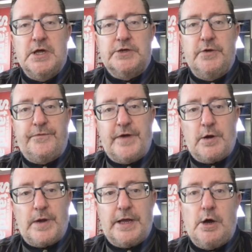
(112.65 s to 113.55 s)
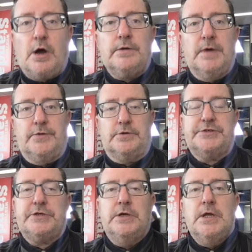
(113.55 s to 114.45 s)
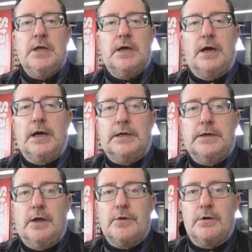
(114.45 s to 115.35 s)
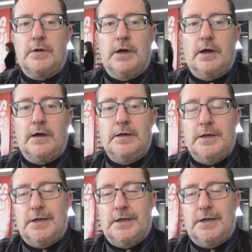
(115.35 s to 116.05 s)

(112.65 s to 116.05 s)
to fairy godmothers. Another